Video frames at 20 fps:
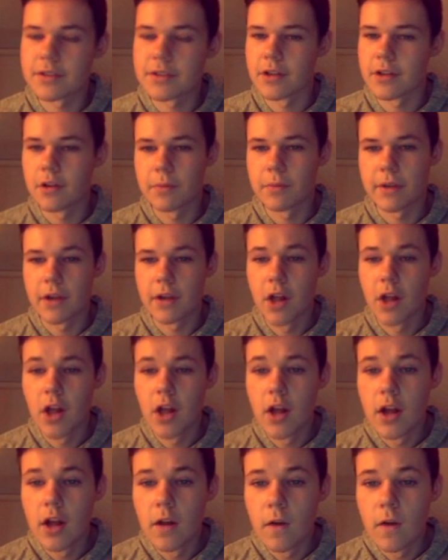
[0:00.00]
So I mean,
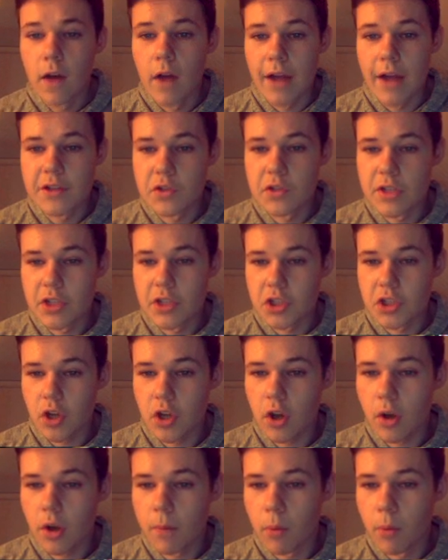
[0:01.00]
as you see, the
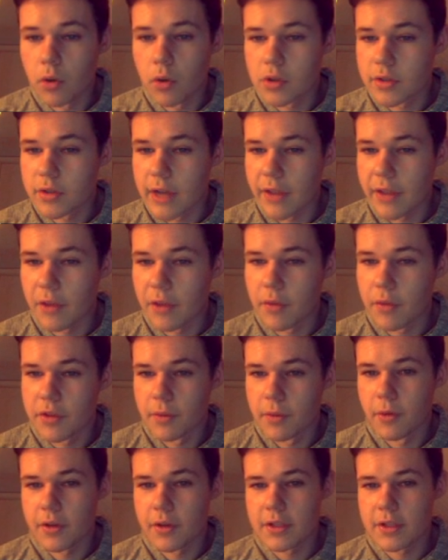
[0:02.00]
Chicago Bulls are down there with
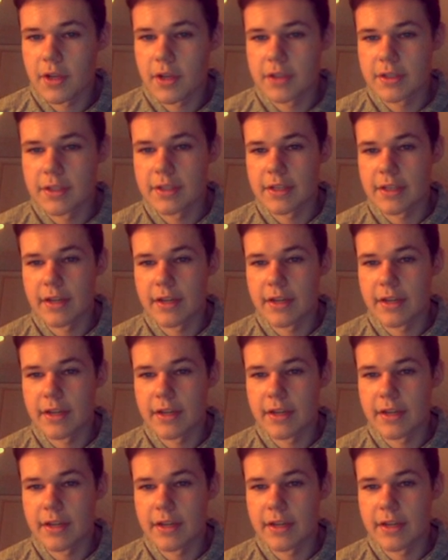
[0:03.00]
DeMarcus Cousins,